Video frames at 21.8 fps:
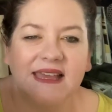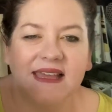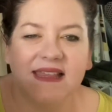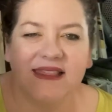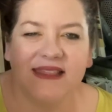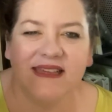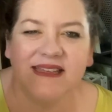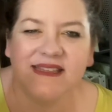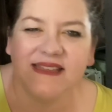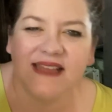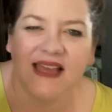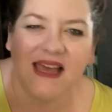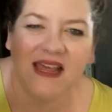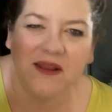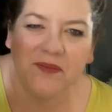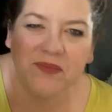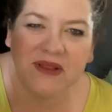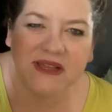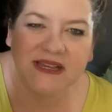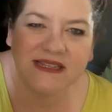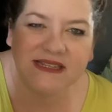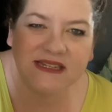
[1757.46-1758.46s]
This kind of
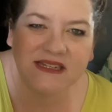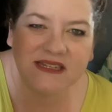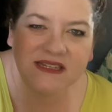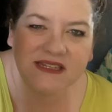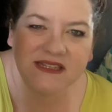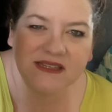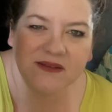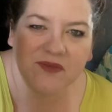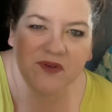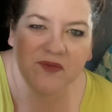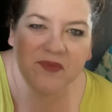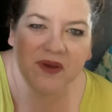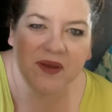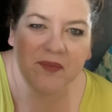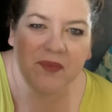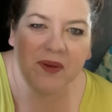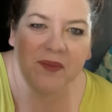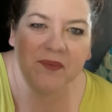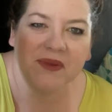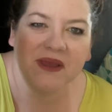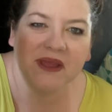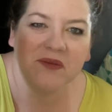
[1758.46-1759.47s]
plays into some of my
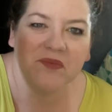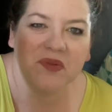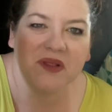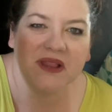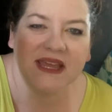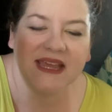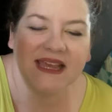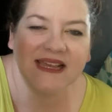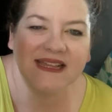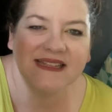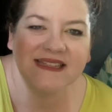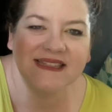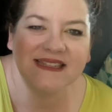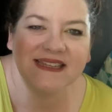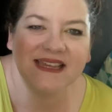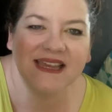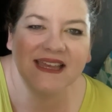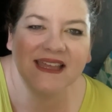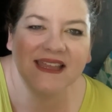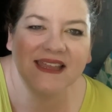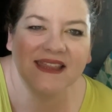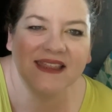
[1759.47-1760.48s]
pumpkin plans.
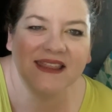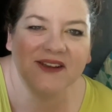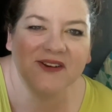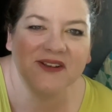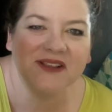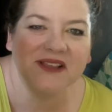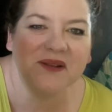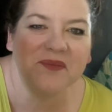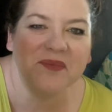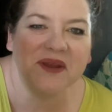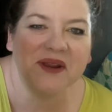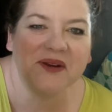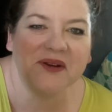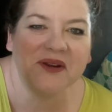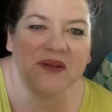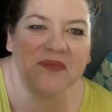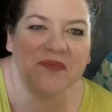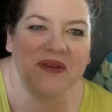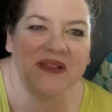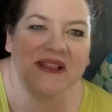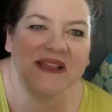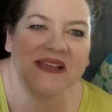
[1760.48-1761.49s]
They're a little bit
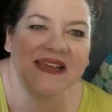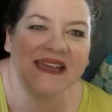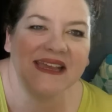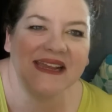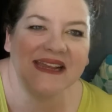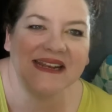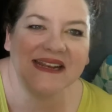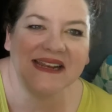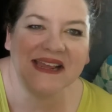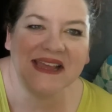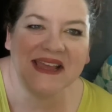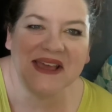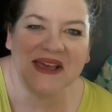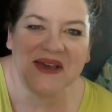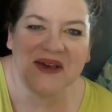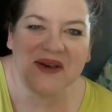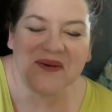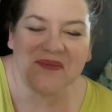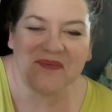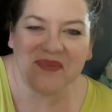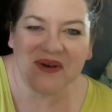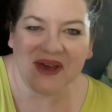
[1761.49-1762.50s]
creepy looking,
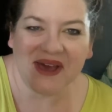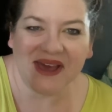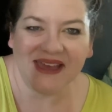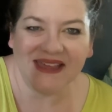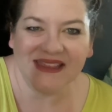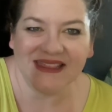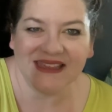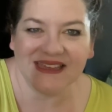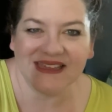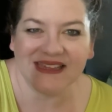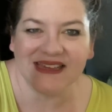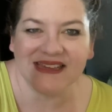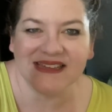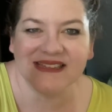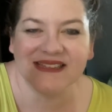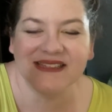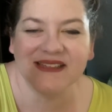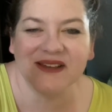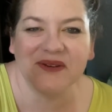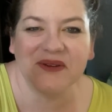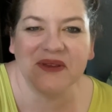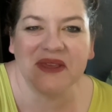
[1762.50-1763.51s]
but I think it is
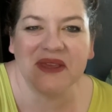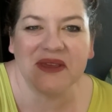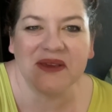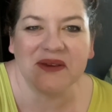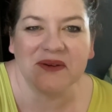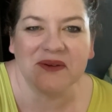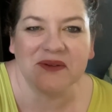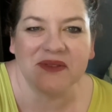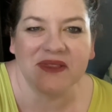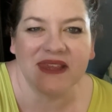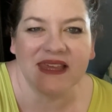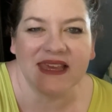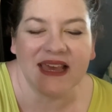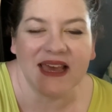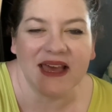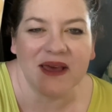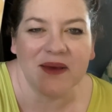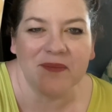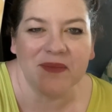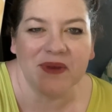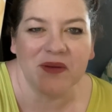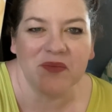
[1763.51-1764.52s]
so cute. The
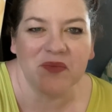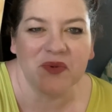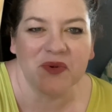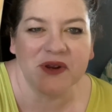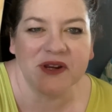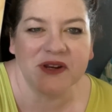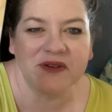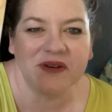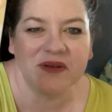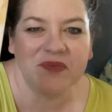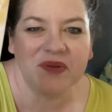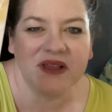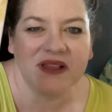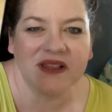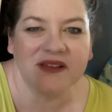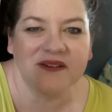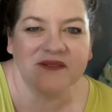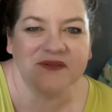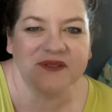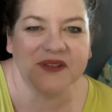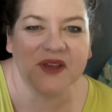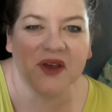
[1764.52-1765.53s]
embroidery
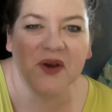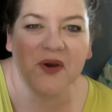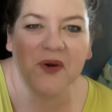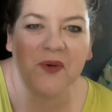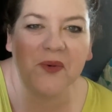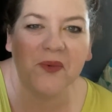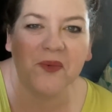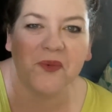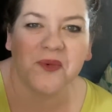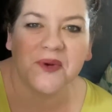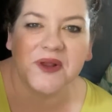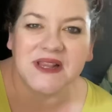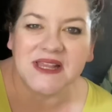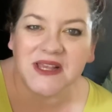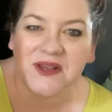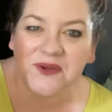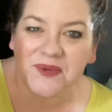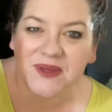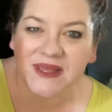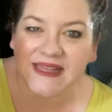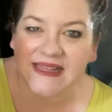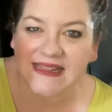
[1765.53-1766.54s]
pillows go really
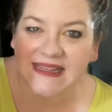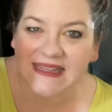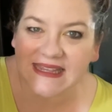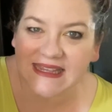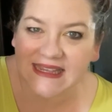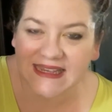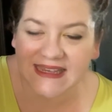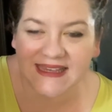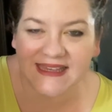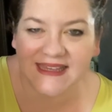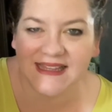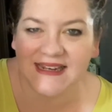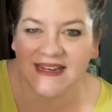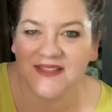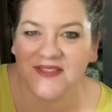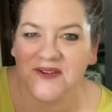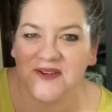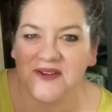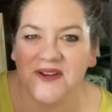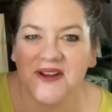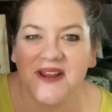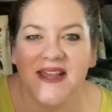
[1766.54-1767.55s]
quickly.
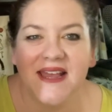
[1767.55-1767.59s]
Another